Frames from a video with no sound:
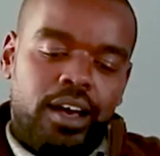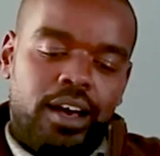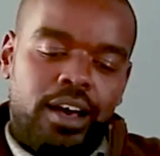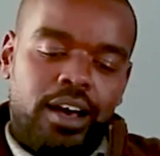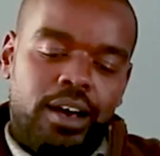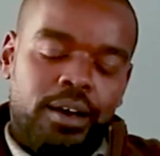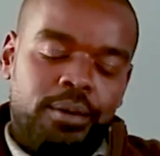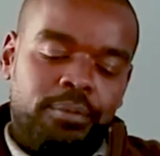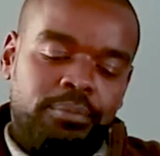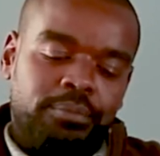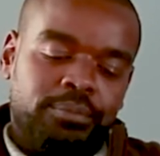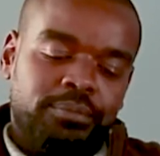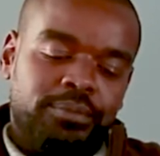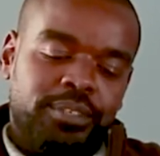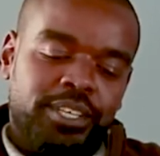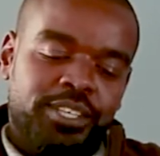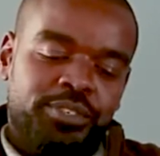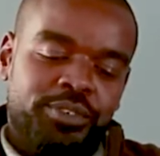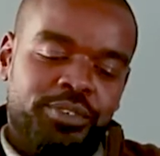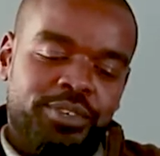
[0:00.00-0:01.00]
Um,
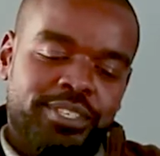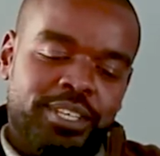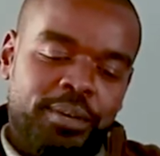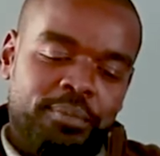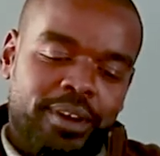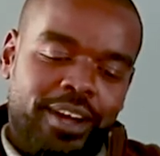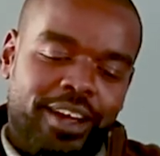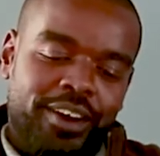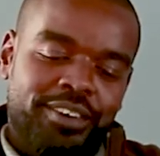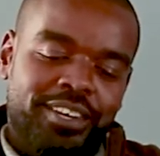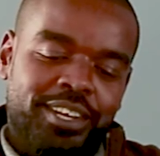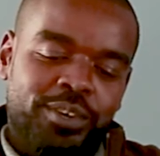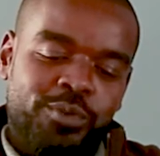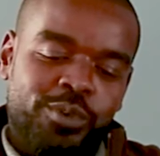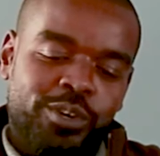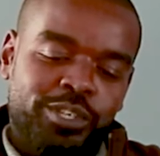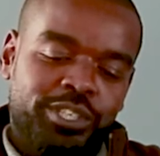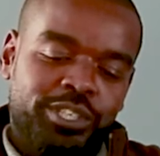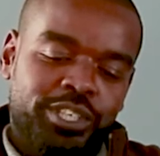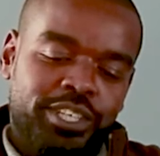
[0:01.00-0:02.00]
the series I'm currently
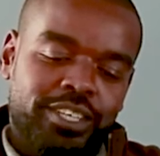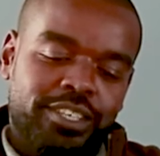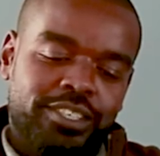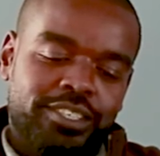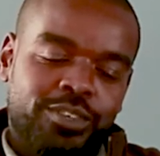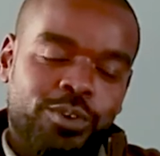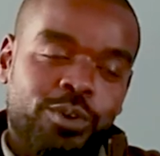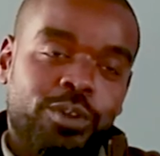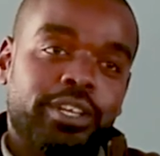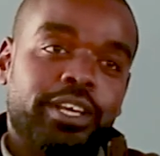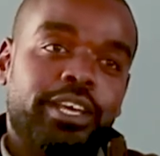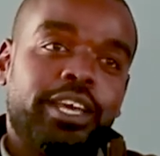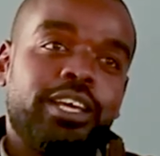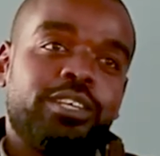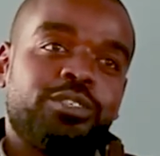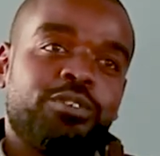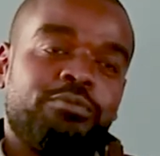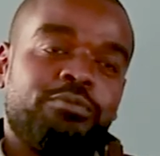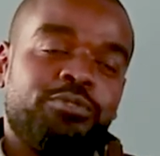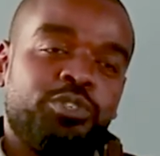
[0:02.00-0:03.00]
watching is called The
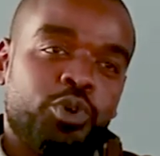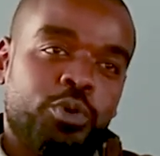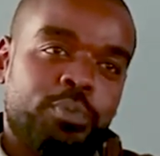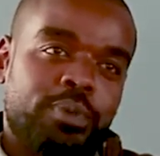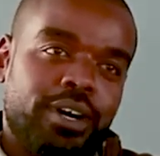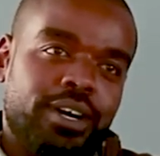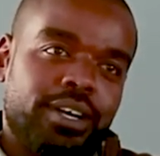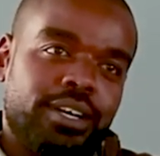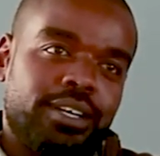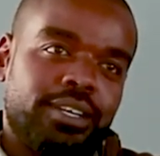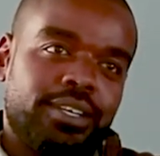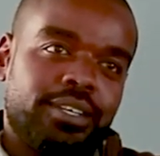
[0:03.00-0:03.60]
Kings of Joburg.